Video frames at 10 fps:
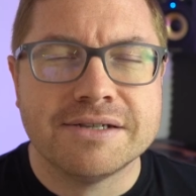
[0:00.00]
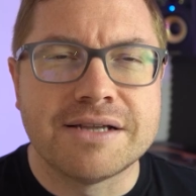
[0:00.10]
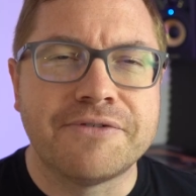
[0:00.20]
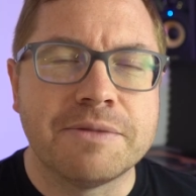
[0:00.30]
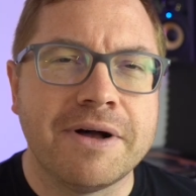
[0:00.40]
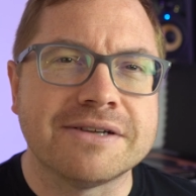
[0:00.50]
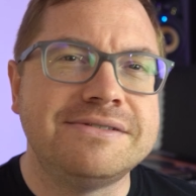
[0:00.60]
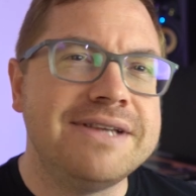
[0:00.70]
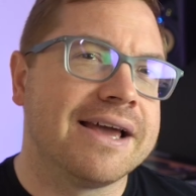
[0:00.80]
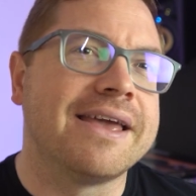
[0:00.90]
So for the
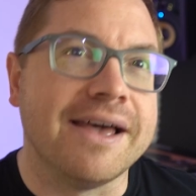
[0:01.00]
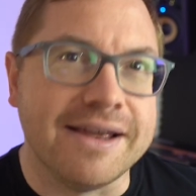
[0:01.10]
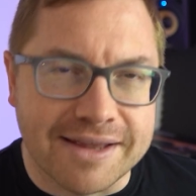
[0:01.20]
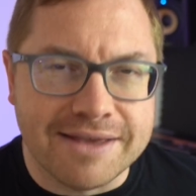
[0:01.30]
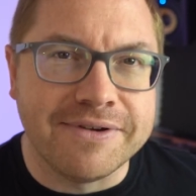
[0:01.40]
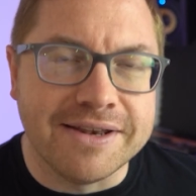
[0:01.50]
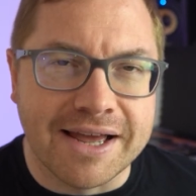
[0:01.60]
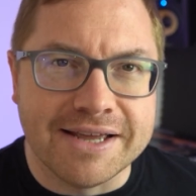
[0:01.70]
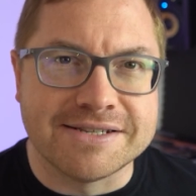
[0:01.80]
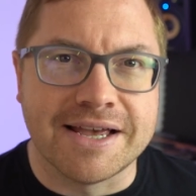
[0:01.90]
past decade, EV
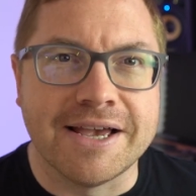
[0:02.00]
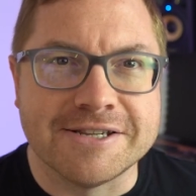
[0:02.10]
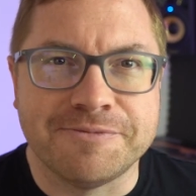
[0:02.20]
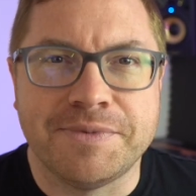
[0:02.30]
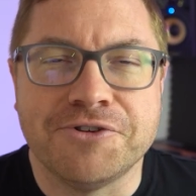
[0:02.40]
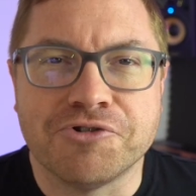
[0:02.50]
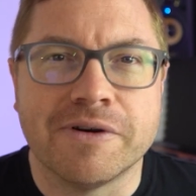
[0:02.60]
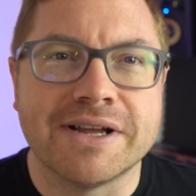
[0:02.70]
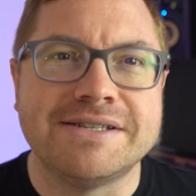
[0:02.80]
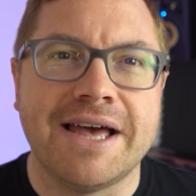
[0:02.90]
naysayers have been
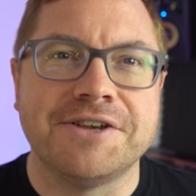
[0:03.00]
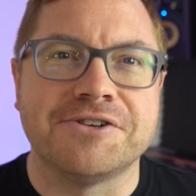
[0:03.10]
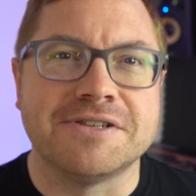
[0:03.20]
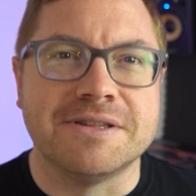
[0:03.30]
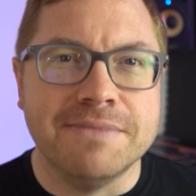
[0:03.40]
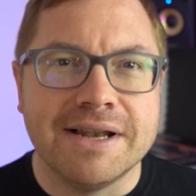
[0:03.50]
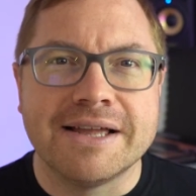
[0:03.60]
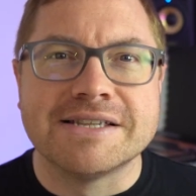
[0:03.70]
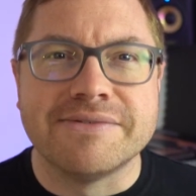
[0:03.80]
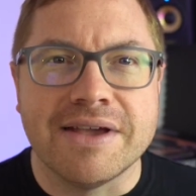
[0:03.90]
drawing attention to the
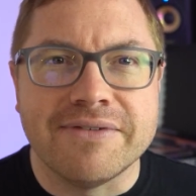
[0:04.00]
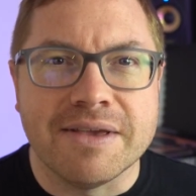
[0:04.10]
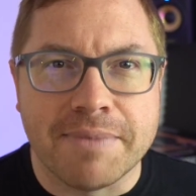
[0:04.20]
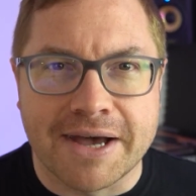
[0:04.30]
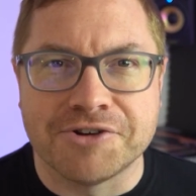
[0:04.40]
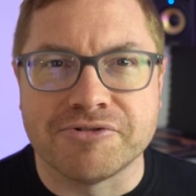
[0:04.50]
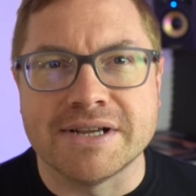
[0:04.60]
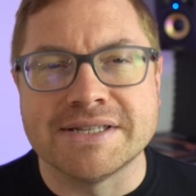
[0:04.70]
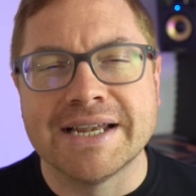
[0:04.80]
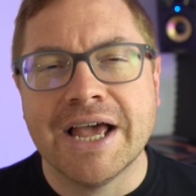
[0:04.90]
millions of EV
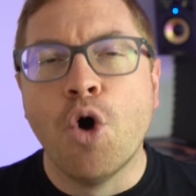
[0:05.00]
batteries that